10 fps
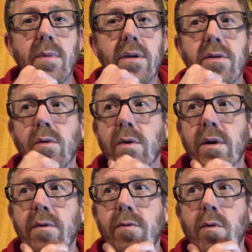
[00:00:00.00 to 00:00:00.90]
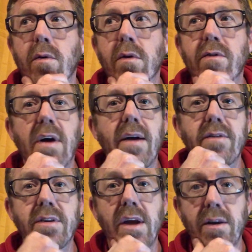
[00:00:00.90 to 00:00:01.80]
have been doing it for
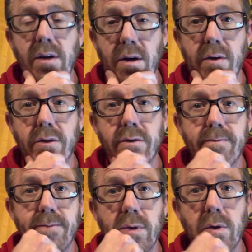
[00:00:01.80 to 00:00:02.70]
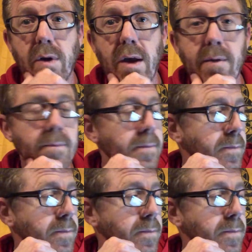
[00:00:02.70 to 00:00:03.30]
5 to 10 years, okay?